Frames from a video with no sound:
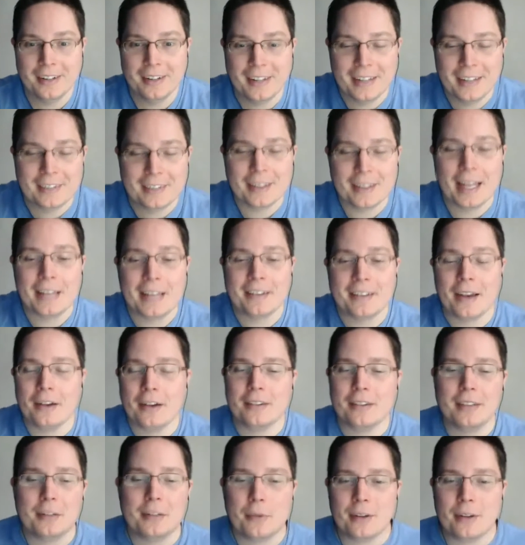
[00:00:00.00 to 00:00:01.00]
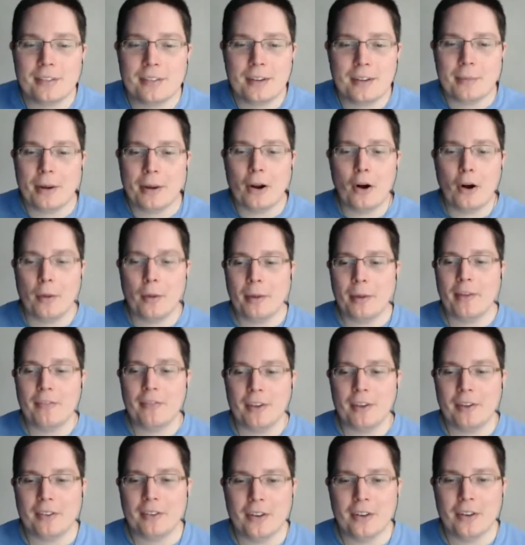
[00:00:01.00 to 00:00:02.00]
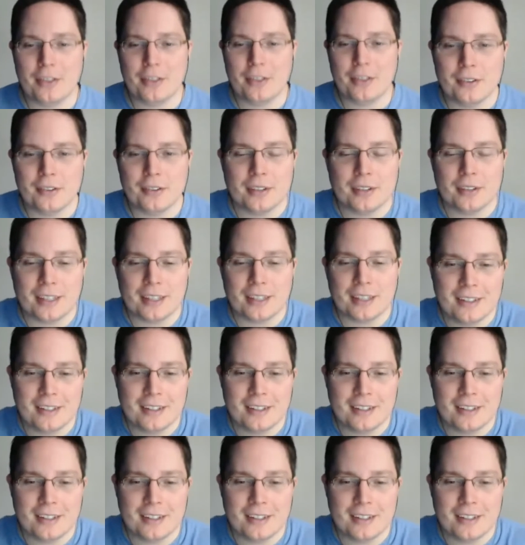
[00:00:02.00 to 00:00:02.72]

that's, that's, how I, that's what I say about all my favorite authors. Like...